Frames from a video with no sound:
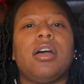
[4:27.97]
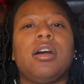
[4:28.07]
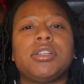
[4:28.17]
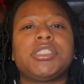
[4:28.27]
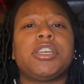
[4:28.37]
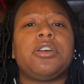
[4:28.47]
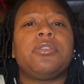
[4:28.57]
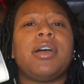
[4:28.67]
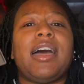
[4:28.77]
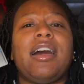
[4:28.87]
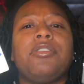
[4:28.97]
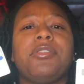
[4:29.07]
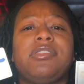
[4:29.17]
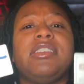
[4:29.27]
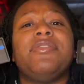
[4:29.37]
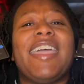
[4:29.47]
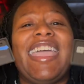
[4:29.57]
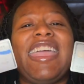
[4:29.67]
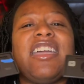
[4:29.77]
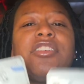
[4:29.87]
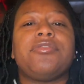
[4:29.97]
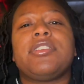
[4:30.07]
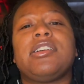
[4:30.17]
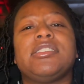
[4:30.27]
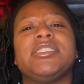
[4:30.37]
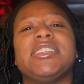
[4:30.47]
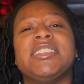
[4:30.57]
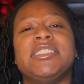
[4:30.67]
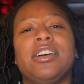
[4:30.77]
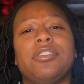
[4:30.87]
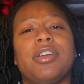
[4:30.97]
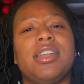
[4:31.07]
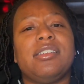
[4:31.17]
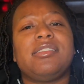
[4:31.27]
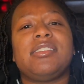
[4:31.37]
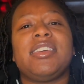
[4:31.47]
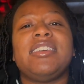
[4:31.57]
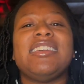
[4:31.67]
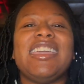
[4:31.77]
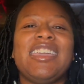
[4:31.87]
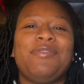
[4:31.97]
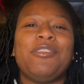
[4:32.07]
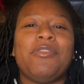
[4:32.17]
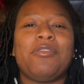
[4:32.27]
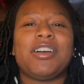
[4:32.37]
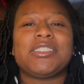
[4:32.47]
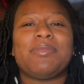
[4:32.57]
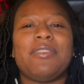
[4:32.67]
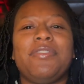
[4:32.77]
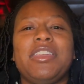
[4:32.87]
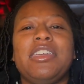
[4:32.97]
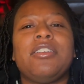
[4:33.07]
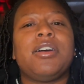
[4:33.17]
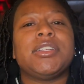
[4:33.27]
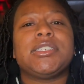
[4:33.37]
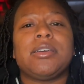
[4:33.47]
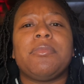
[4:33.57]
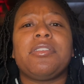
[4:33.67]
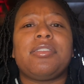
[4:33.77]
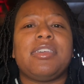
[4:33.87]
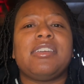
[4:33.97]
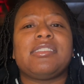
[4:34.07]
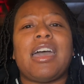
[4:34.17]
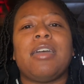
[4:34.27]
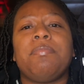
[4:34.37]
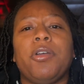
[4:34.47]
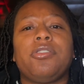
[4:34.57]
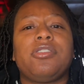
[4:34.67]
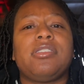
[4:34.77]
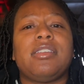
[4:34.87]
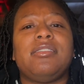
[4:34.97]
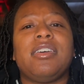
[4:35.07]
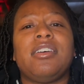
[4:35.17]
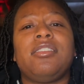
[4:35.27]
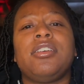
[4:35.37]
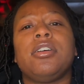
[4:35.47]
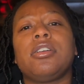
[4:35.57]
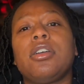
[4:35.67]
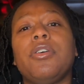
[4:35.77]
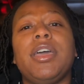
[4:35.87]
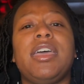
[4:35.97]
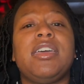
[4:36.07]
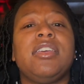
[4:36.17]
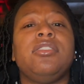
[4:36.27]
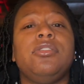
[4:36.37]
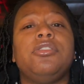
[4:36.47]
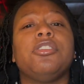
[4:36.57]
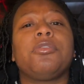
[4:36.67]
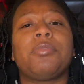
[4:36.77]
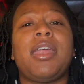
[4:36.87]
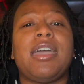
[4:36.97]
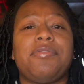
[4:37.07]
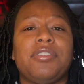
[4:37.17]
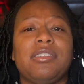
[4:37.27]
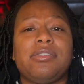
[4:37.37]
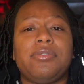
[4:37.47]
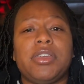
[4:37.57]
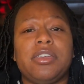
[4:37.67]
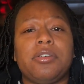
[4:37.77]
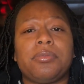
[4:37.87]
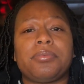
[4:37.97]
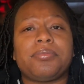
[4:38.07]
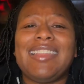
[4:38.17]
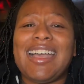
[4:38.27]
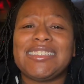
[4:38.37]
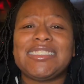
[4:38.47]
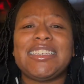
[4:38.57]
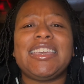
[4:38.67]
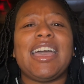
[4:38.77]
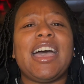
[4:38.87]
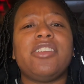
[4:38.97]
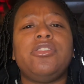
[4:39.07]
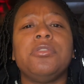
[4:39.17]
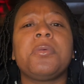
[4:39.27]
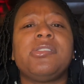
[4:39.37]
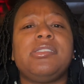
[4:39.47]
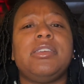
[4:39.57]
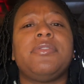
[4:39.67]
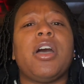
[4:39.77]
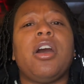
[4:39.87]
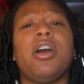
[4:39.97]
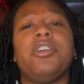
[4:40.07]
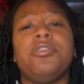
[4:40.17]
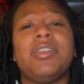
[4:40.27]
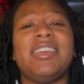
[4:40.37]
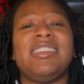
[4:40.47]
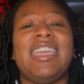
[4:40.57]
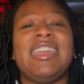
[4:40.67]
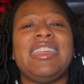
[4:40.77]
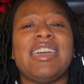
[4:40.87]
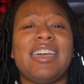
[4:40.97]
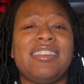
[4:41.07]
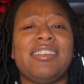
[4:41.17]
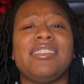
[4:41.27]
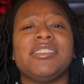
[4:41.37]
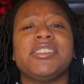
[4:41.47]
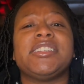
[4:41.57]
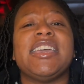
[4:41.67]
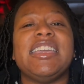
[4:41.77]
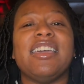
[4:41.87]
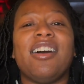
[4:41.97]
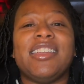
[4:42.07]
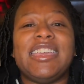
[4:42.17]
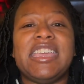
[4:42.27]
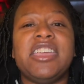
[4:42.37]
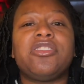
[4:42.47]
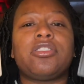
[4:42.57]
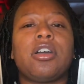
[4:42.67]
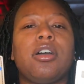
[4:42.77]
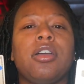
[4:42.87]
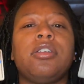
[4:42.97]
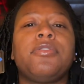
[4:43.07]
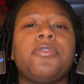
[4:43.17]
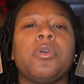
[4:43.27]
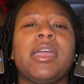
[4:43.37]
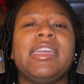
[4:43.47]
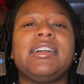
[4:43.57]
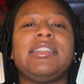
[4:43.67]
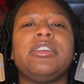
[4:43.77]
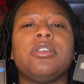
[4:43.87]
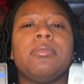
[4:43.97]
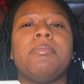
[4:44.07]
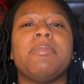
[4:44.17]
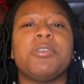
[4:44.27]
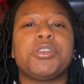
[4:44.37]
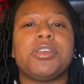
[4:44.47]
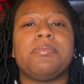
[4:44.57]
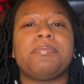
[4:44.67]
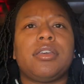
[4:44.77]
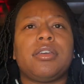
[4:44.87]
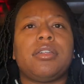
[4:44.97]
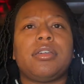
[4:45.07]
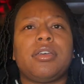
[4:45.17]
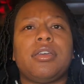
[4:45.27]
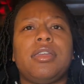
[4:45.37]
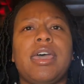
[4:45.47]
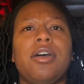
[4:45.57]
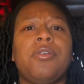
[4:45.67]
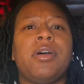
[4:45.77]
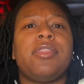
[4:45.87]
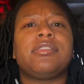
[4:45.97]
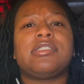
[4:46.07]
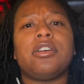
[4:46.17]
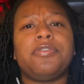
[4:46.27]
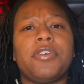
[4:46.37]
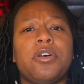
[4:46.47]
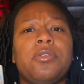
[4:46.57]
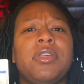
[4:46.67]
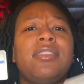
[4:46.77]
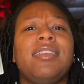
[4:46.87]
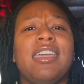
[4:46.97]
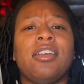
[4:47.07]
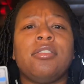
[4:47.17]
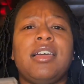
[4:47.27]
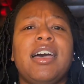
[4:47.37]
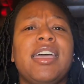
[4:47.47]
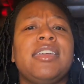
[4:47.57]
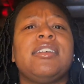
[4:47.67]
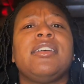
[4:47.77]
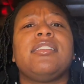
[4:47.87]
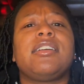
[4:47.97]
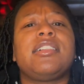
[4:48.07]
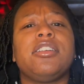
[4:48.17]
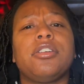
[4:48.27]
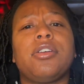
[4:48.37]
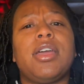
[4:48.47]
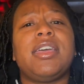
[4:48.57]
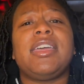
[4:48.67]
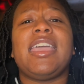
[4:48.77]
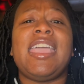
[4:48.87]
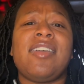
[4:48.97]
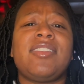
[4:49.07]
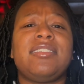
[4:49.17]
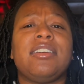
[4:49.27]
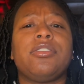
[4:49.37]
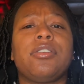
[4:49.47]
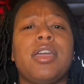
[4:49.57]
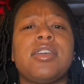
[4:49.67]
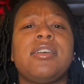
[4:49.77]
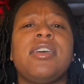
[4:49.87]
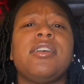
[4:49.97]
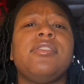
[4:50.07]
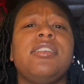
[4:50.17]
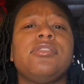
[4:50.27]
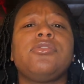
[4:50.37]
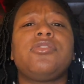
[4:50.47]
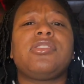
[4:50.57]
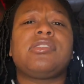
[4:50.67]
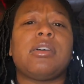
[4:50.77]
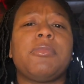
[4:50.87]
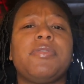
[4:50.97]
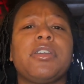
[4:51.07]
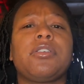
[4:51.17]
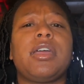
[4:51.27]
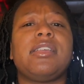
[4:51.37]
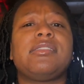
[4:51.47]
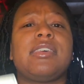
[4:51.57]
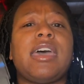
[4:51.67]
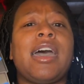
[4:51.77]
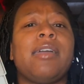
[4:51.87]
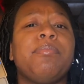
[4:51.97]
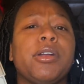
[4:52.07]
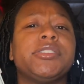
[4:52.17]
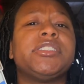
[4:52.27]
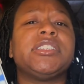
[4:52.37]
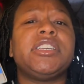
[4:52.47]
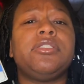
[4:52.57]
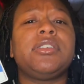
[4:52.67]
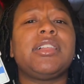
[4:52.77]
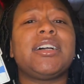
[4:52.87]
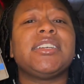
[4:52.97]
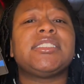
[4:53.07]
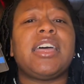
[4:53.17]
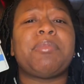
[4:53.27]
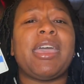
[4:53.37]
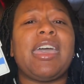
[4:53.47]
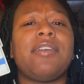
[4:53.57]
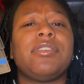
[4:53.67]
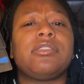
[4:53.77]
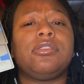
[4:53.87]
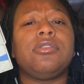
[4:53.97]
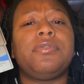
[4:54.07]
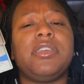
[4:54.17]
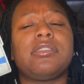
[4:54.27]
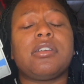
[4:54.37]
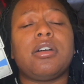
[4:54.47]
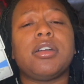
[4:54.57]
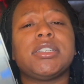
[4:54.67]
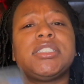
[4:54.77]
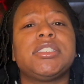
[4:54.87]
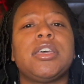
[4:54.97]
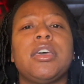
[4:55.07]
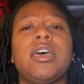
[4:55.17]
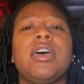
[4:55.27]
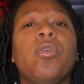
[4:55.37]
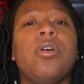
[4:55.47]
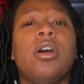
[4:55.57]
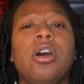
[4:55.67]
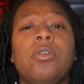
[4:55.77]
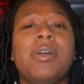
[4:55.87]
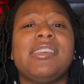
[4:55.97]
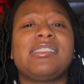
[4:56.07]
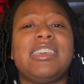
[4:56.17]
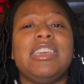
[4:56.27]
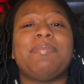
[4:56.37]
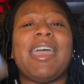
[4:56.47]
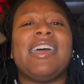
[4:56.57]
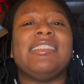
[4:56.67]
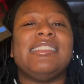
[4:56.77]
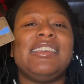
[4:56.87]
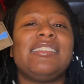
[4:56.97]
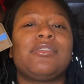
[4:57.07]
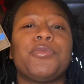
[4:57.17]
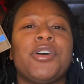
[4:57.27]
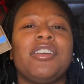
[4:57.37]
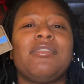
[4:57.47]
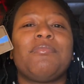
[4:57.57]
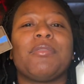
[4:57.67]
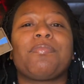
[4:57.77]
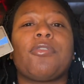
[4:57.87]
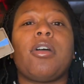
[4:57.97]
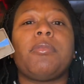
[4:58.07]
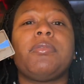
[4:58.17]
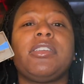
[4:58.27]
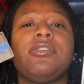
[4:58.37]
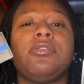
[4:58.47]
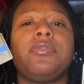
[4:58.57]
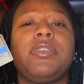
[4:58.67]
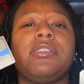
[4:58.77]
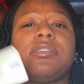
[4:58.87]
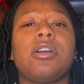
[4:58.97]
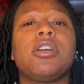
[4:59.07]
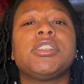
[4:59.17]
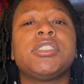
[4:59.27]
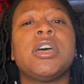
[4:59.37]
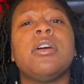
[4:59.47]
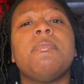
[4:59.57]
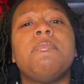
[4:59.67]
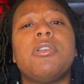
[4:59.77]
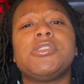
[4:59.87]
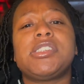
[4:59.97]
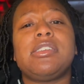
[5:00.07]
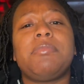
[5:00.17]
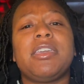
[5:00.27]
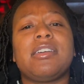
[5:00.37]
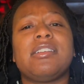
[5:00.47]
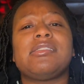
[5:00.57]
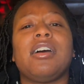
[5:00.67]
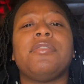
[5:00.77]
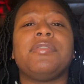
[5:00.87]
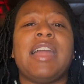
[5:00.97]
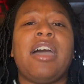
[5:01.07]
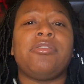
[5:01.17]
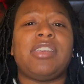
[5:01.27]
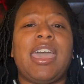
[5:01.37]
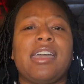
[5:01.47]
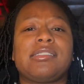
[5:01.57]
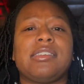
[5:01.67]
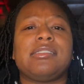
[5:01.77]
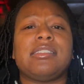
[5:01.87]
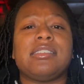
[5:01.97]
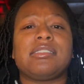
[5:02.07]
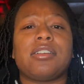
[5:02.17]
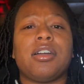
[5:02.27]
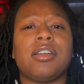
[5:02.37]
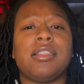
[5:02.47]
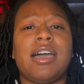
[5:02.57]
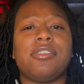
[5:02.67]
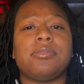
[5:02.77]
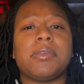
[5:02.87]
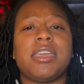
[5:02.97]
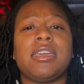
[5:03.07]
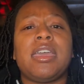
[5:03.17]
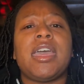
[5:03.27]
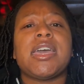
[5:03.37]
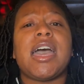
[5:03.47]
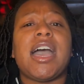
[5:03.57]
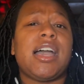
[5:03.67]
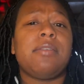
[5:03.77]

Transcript: Also, I'll receive $800 in Dell credits. If you haven't watched my video on some of the things I purchase at Dell, go ahead and do so right after this video. Lastly, I do receive $189 on each card for a Clear membership. Now, the cell phone, the airline, the Clear credit, and the Dell credit, these are just some of the credits that I personally utilize by having 2 of these cards. Will always keep at least 1, but probably 2 of these cards mostly because of lounge access that this card allows me. I